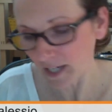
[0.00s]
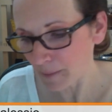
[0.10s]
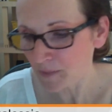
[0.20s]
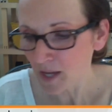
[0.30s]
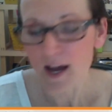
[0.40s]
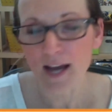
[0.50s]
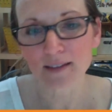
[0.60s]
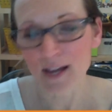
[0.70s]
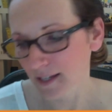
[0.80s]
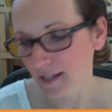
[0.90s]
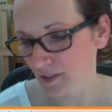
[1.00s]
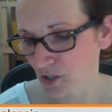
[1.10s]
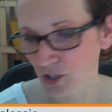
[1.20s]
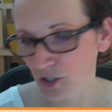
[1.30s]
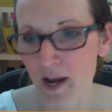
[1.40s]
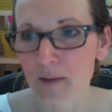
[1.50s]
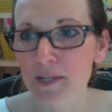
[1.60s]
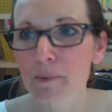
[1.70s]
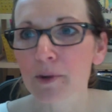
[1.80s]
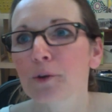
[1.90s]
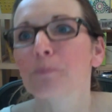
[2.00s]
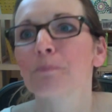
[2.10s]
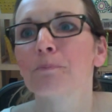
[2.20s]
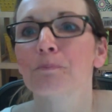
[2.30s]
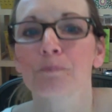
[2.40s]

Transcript: but anyway I, I like those two apps how about you